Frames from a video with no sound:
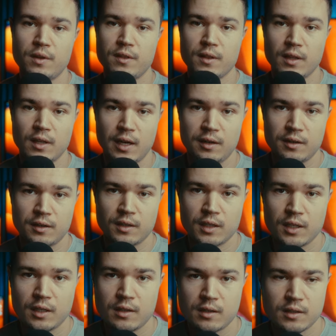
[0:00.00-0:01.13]
with lighter
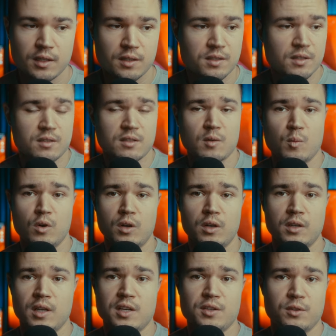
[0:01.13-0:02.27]
gear. It's just a
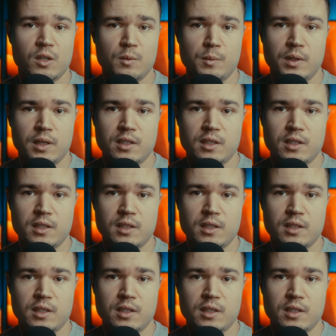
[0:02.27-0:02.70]
more enjoyable